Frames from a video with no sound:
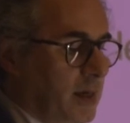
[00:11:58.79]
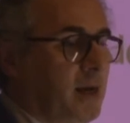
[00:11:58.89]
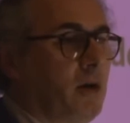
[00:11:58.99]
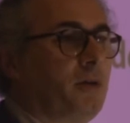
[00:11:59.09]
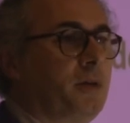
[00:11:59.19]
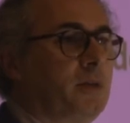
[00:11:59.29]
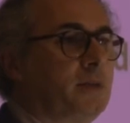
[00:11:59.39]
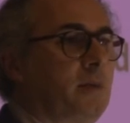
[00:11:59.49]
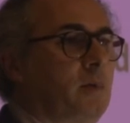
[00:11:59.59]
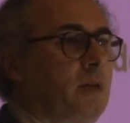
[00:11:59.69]
and learning
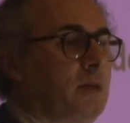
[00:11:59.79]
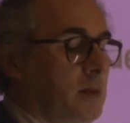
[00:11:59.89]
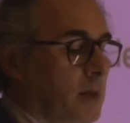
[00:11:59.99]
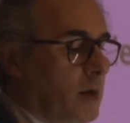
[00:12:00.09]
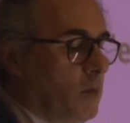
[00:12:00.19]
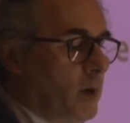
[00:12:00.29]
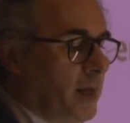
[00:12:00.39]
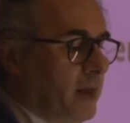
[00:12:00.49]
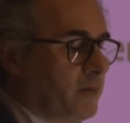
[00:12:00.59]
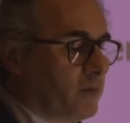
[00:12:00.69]
disability. What
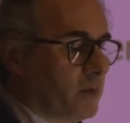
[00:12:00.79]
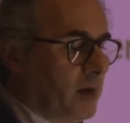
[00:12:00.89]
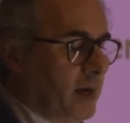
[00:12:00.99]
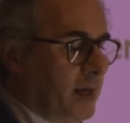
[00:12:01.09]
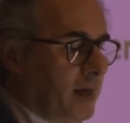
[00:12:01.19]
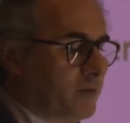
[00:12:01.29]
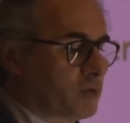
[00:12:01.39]
I have